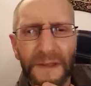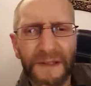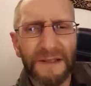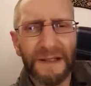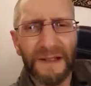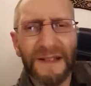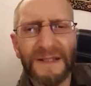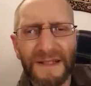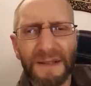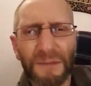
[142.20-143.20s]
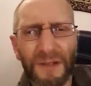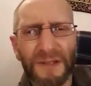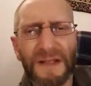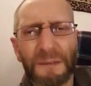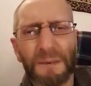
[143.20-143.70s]
And like I said, I'm not
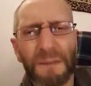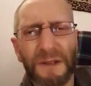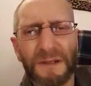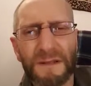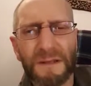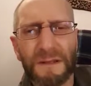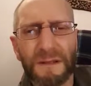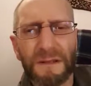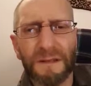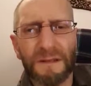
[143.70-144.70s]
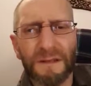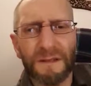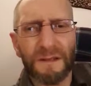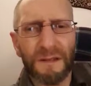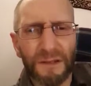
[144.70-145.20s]
the type of person
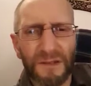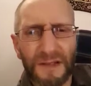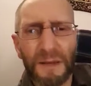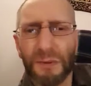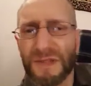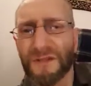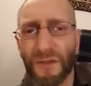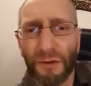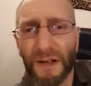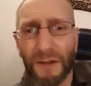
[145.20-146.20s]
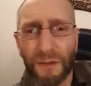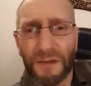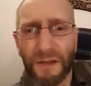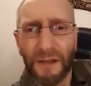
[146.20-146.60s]
that, to like pussyfoot around.